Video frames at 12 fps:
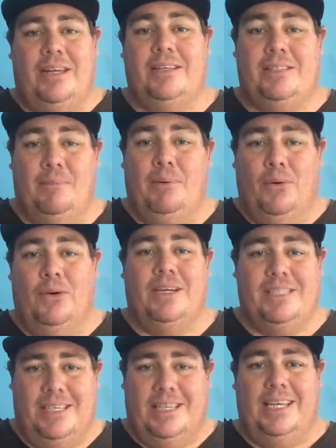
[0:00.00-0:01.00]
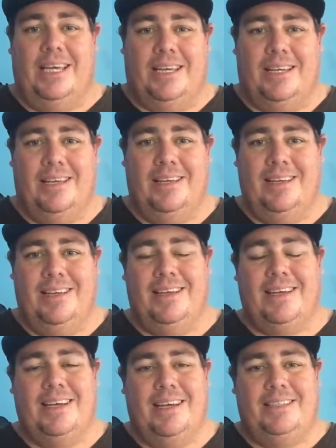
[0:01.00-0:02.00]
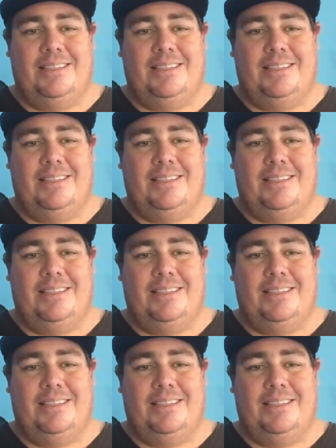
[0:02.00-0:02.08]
as important as you think, okay?